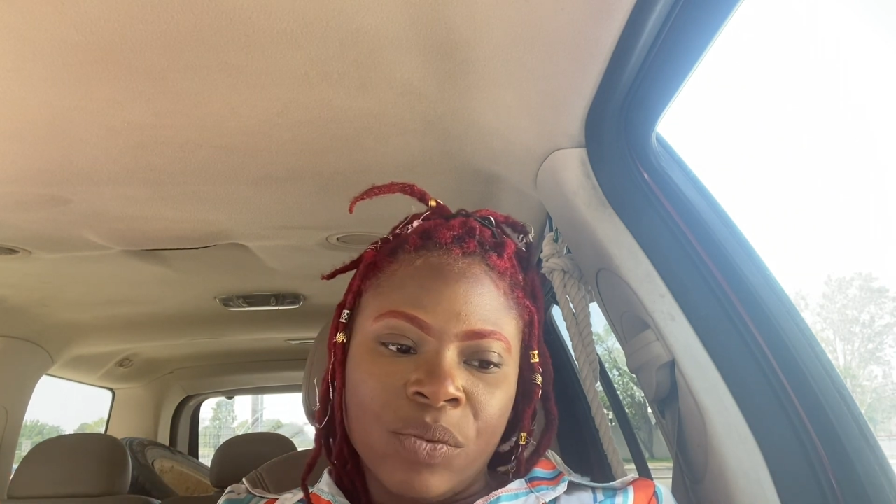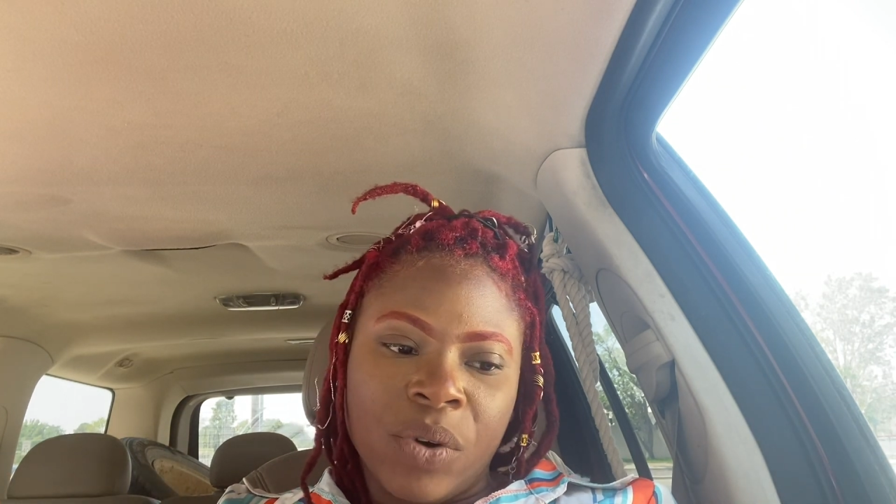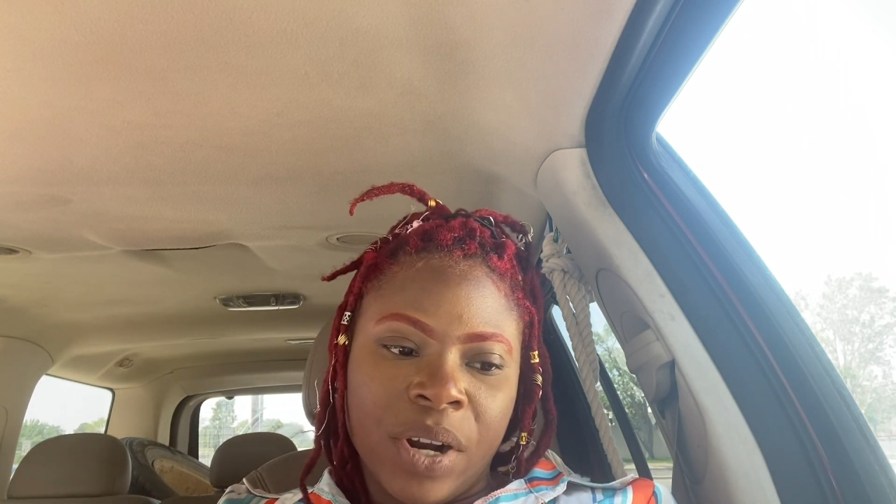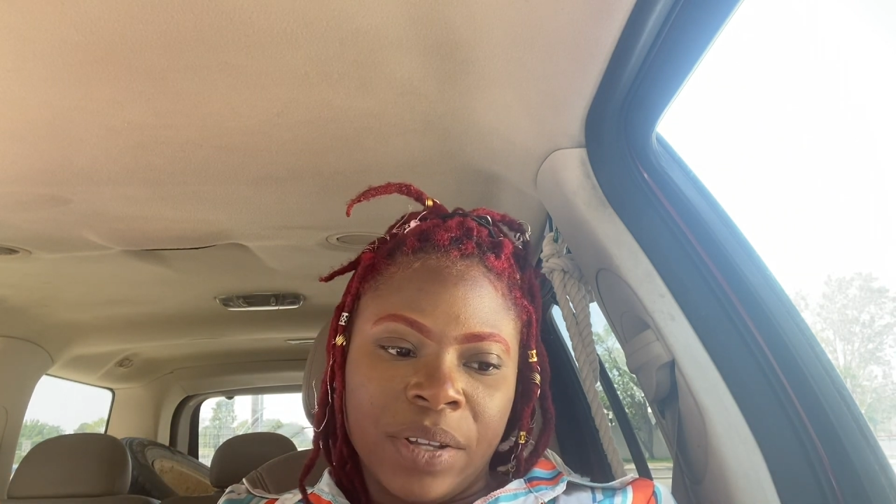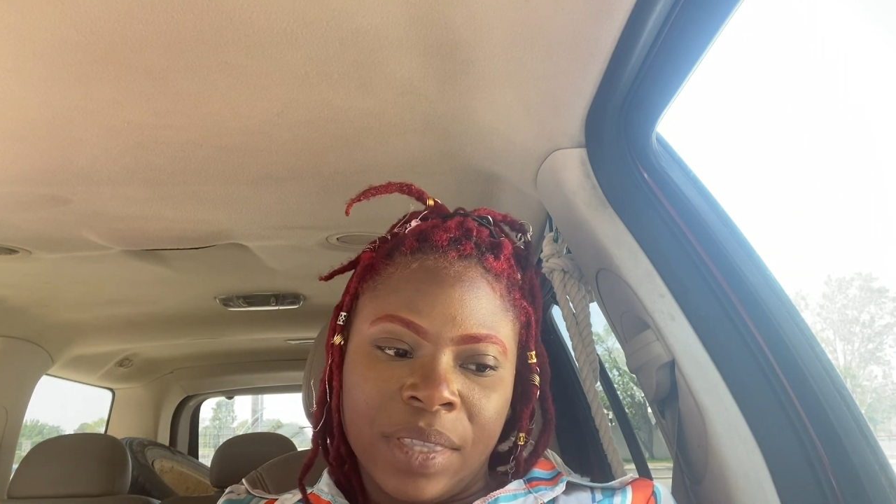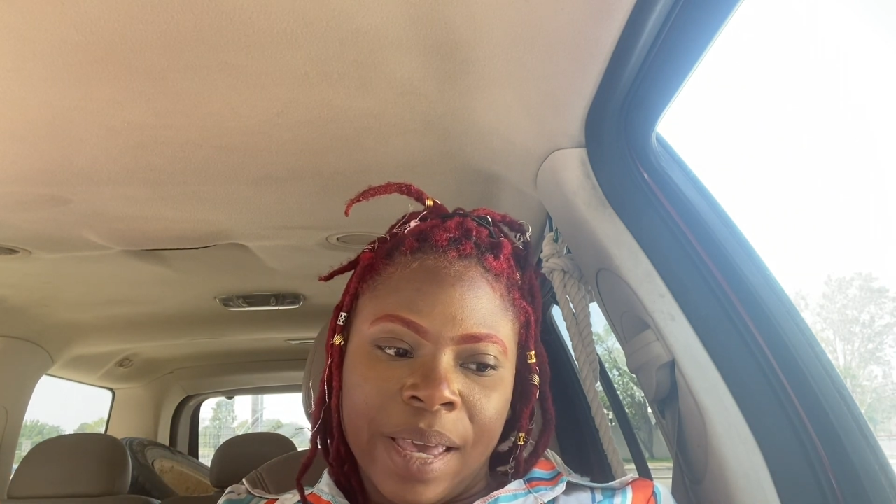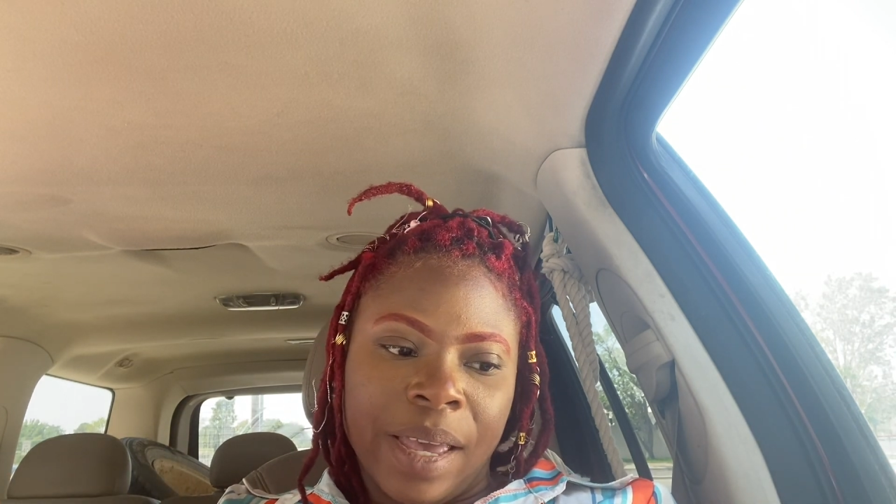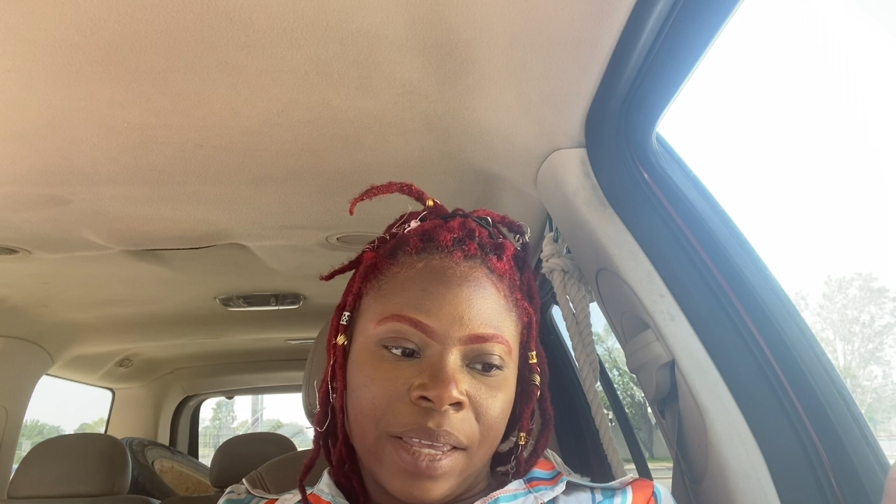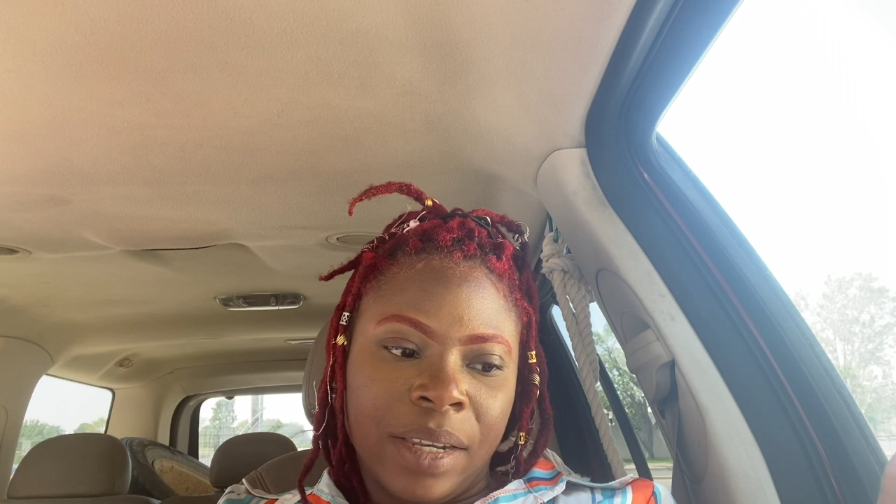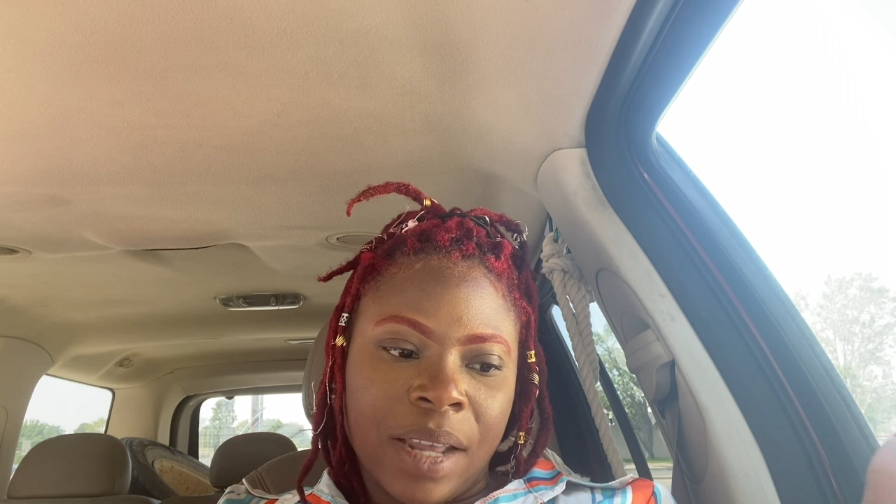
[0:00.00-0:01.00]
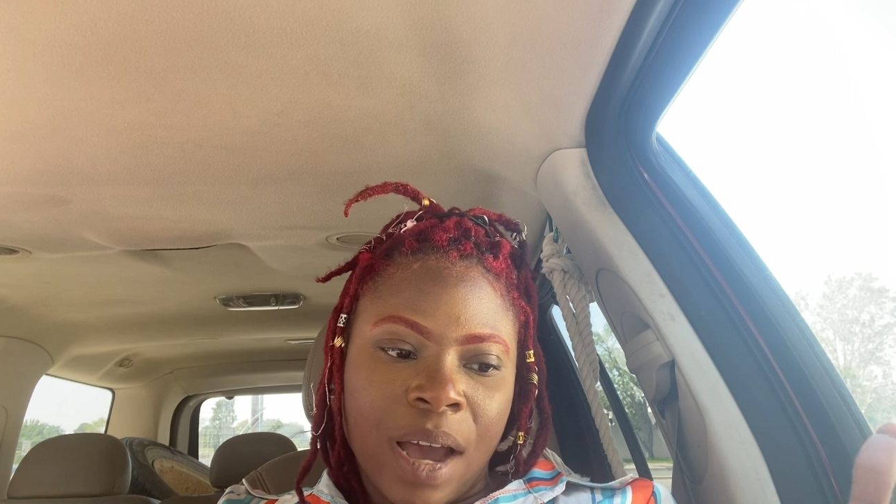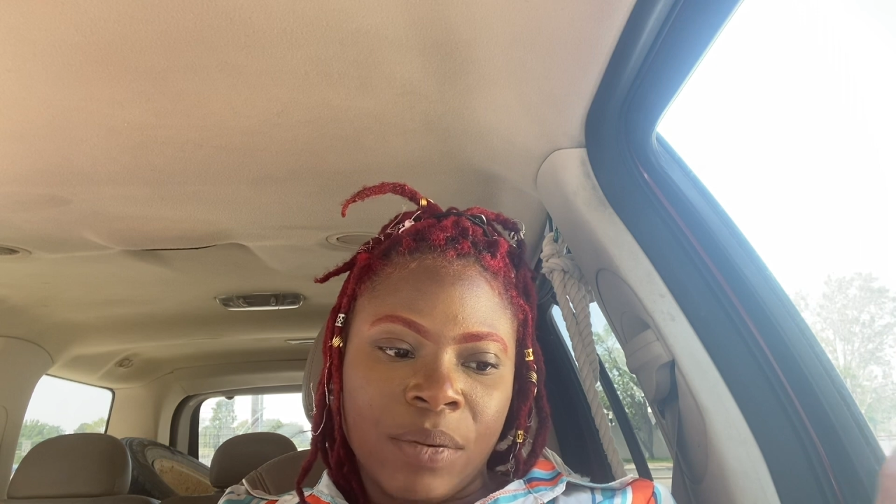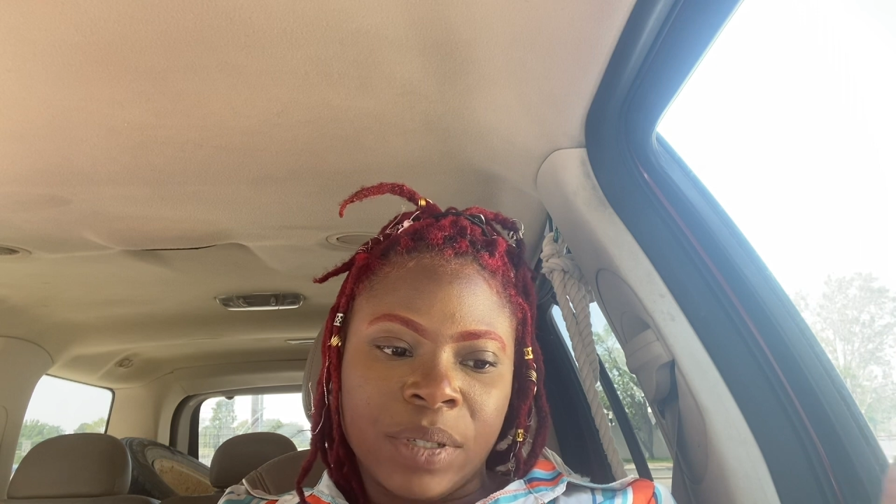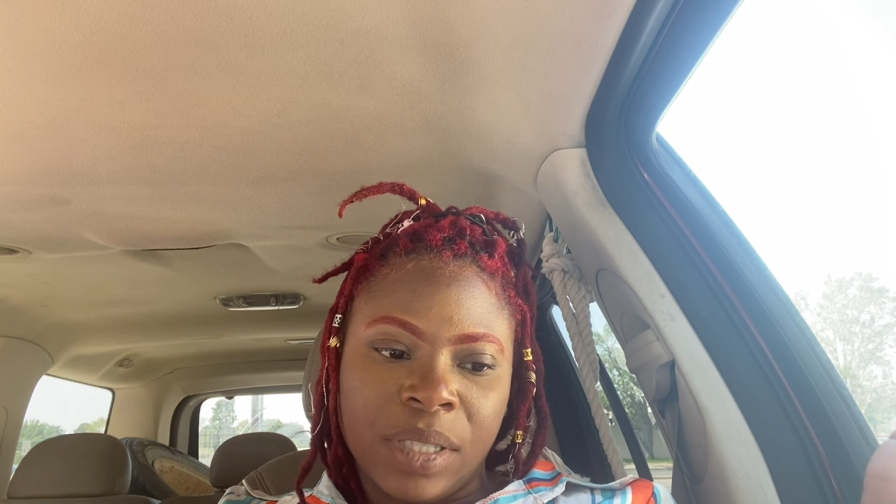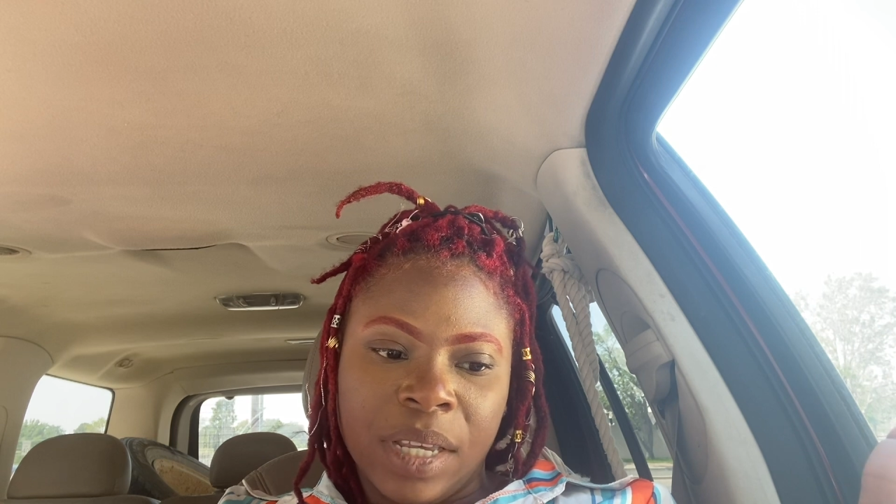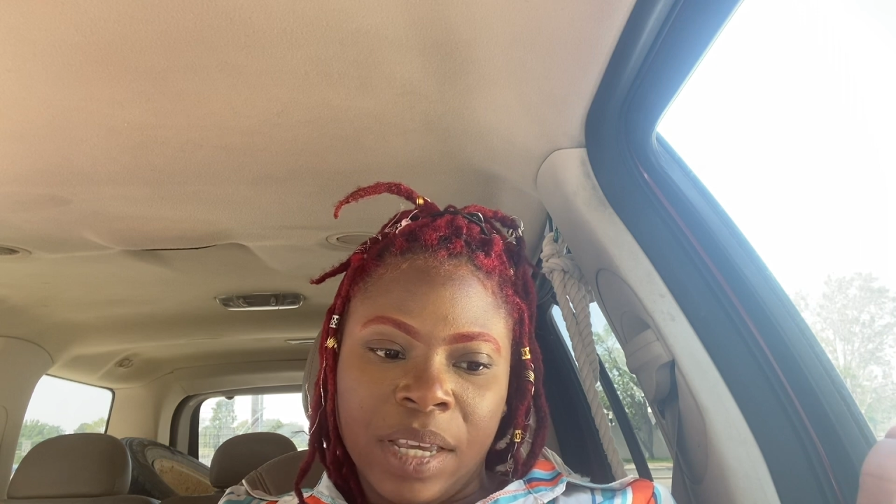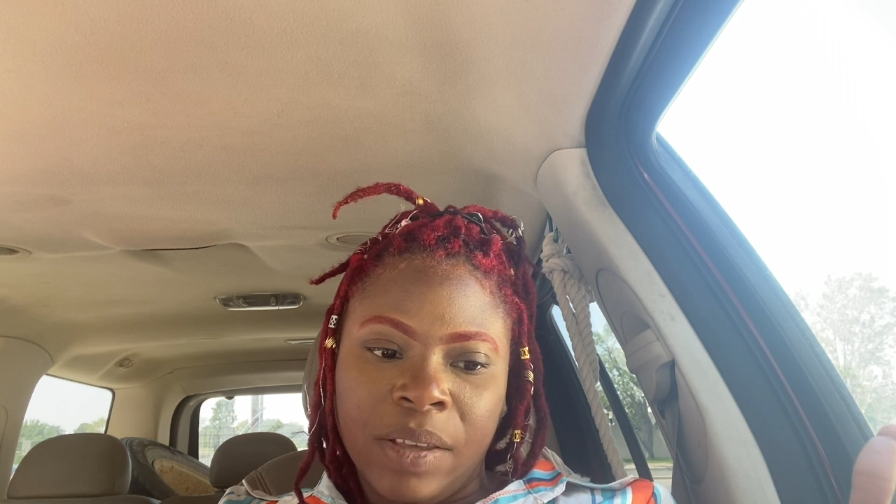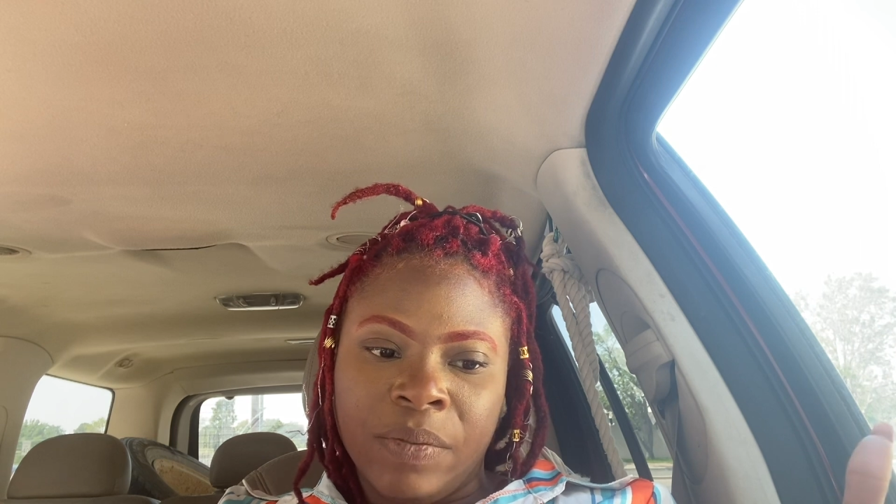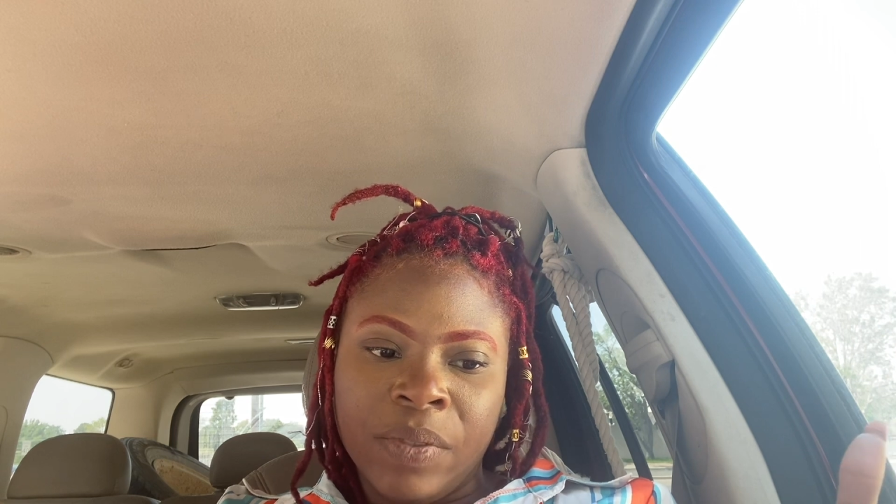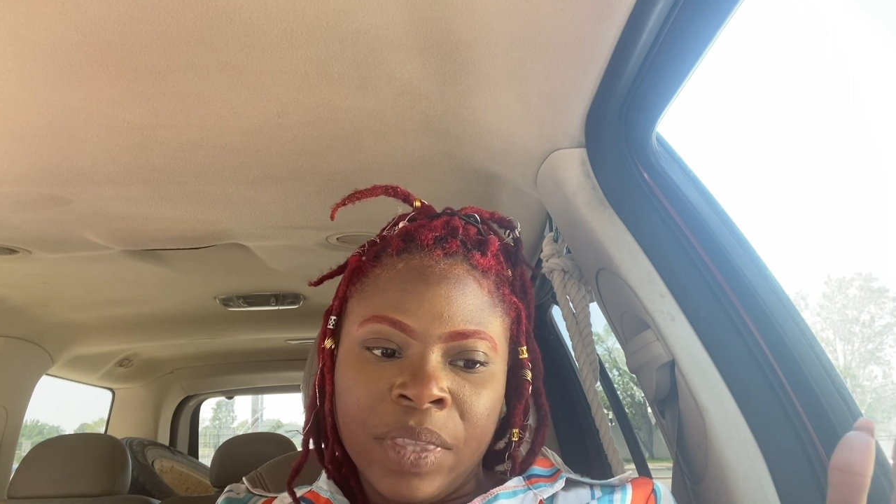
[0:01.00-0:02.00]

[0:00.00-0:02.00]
word that I receive.